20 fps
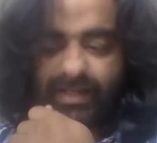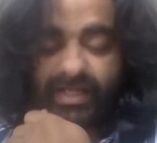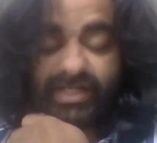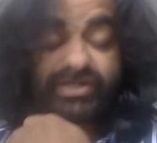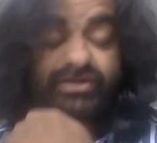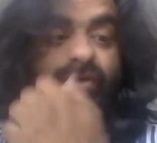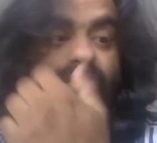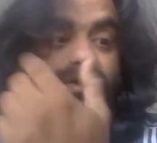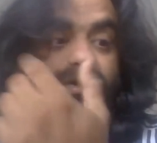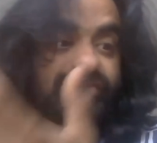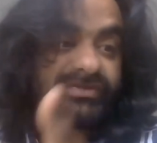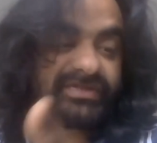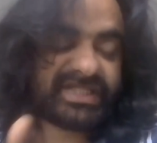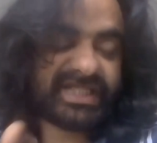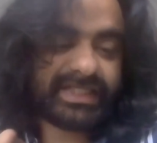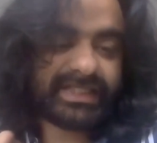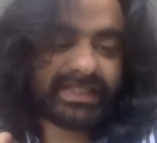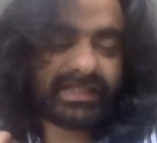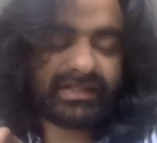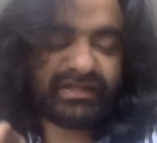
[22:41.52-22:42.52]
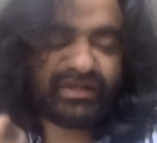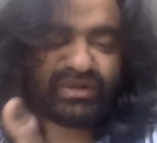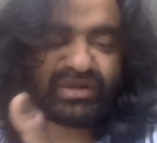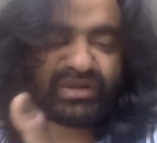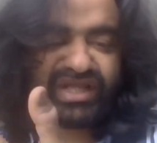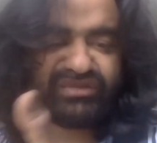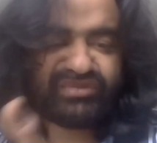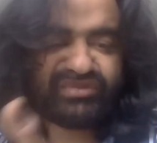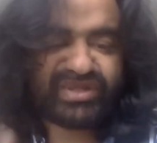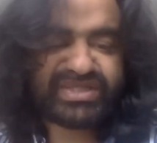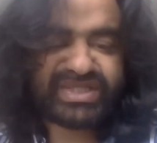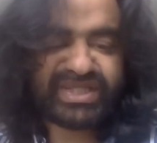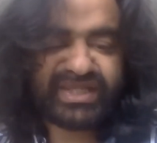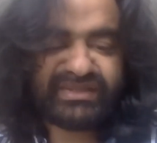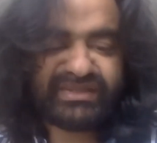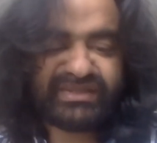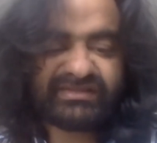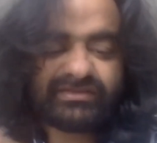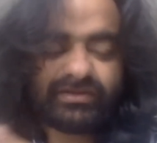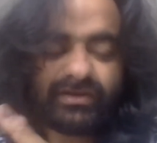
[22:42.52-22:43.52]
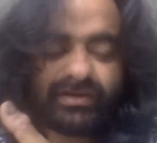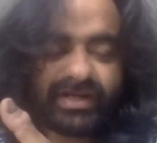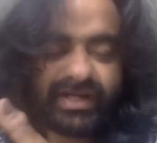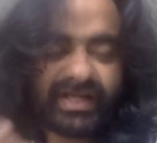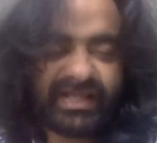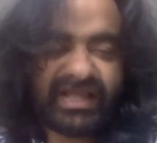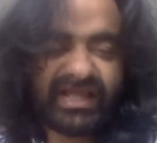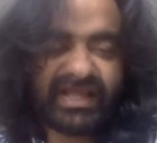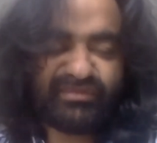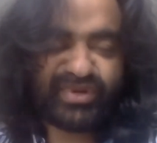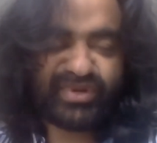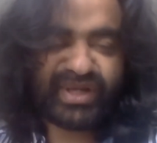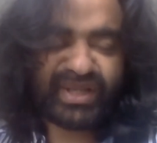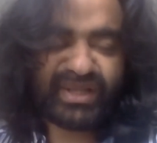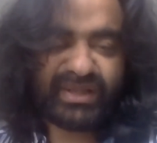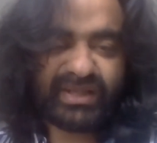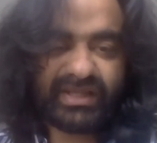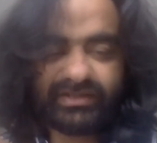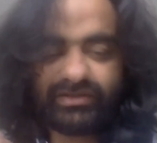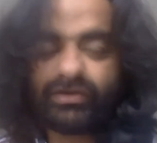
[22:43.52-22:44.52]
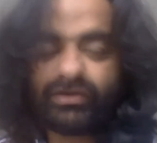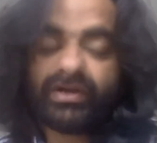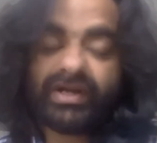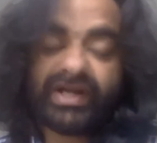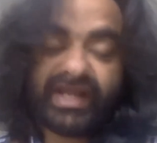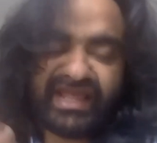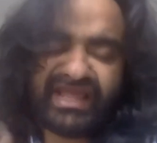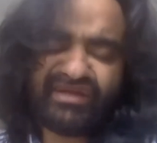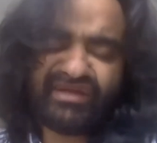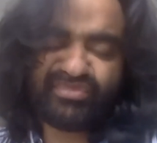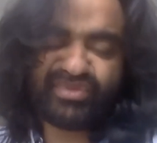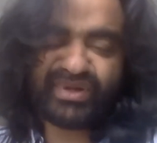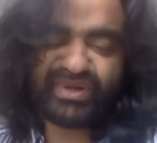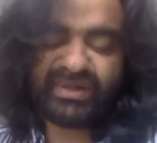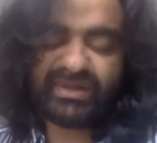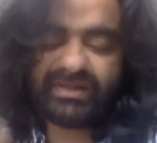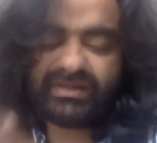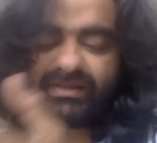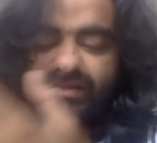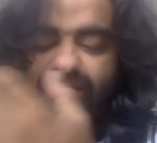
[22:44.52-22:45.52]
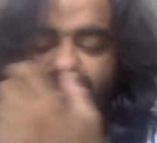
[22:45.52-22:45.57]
I should also say that, you know, climate change is already happening. It already happened,